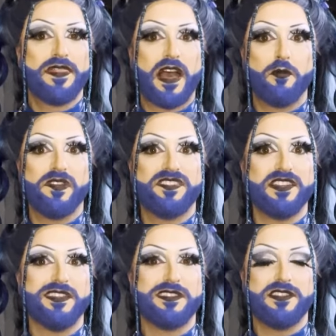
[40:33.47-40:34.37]
that we've
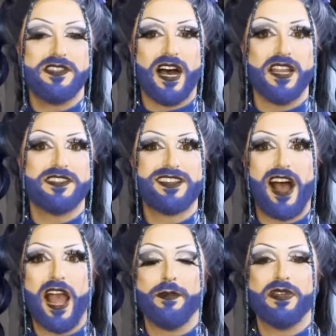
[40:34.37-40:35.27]
seen done
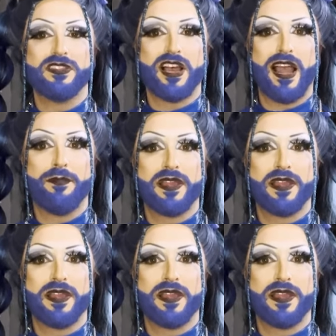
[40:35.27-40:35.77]
time and time